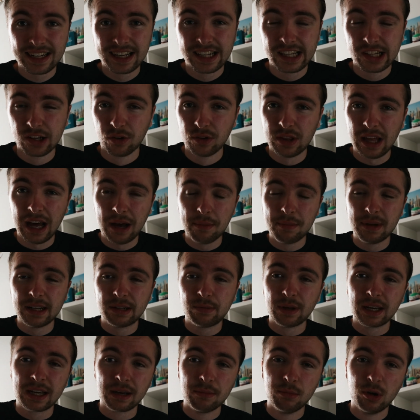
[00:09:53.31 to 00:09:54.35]
So that means
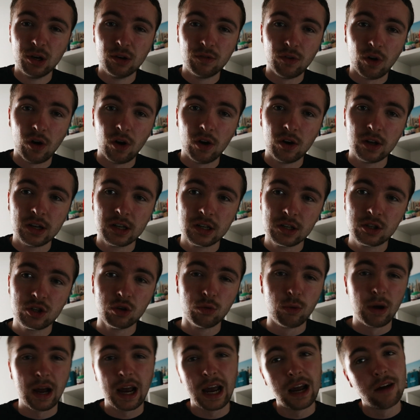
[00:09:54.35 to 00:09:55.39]
we can move on to
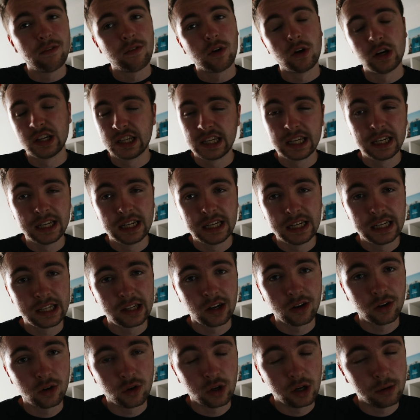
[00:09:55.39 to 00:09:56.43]
whatever series
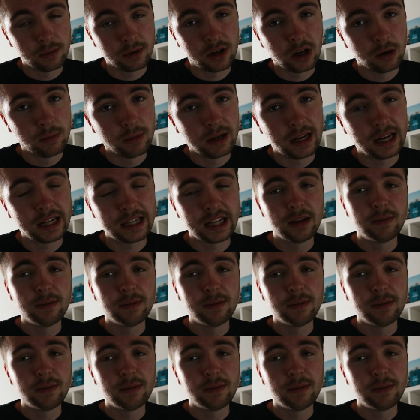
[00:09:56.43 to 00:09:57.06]
are going to be coming next.